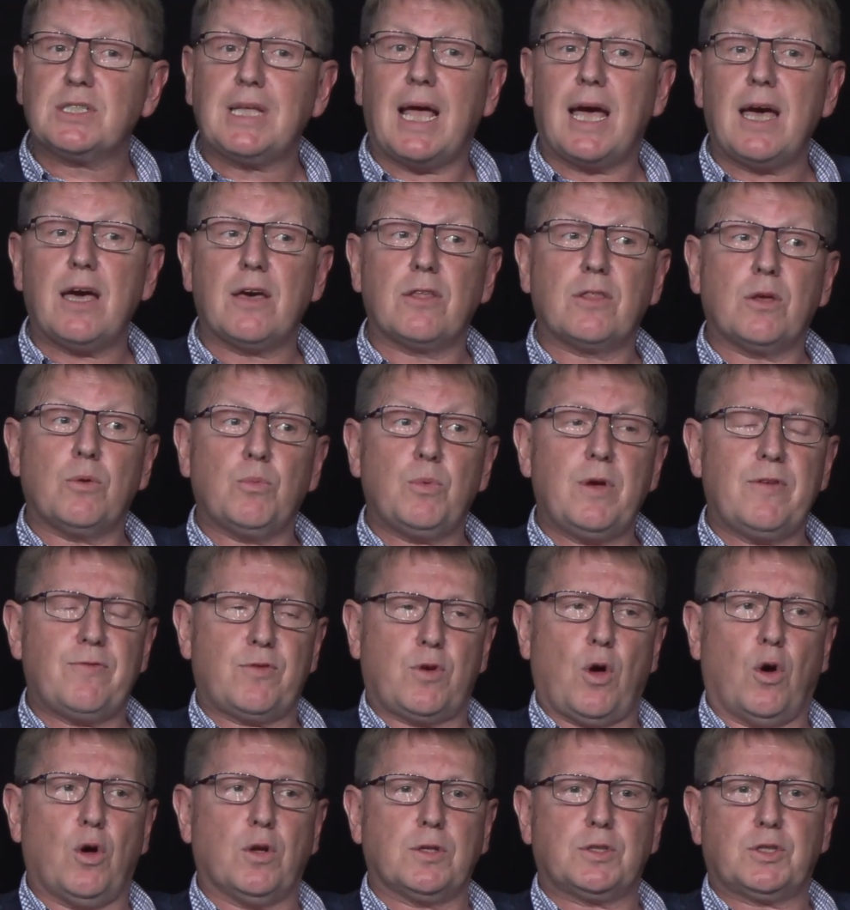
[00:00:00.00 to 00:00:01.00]
now that we've
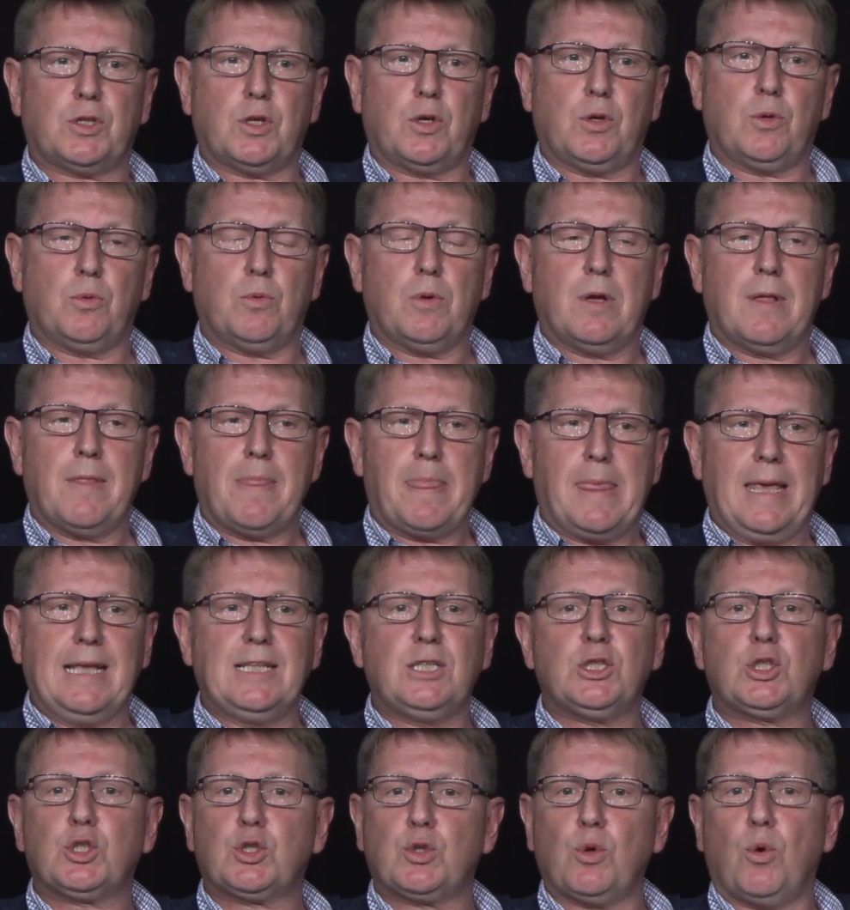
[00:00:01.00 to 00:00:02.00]
got to
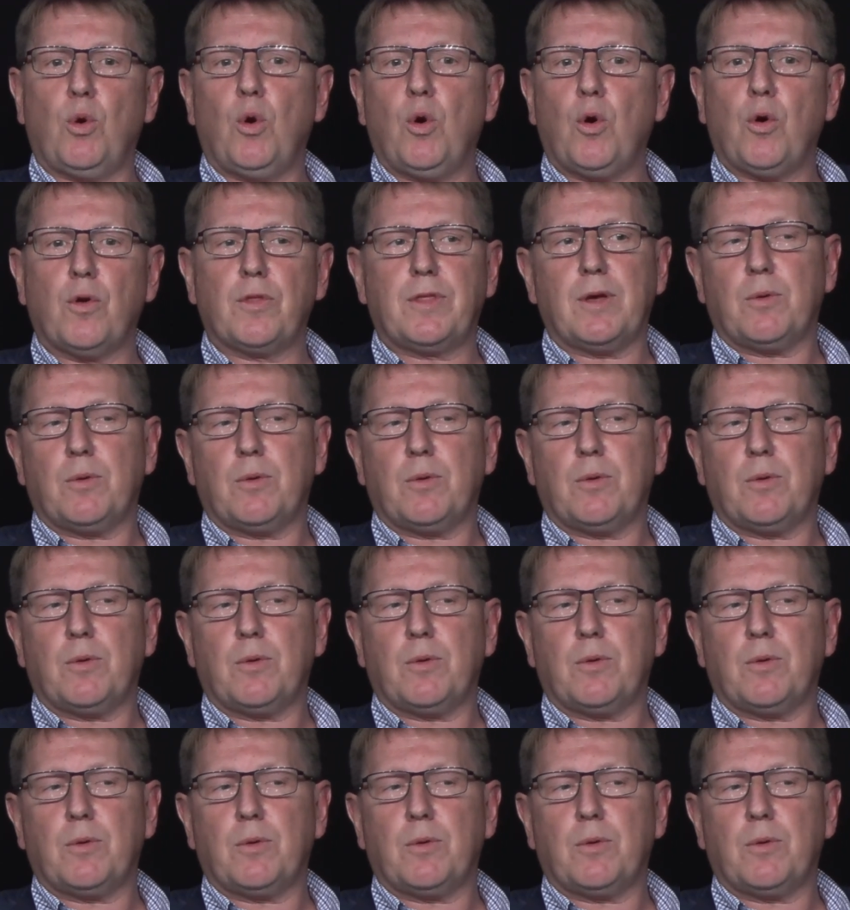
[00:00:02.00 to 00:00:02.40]
ensure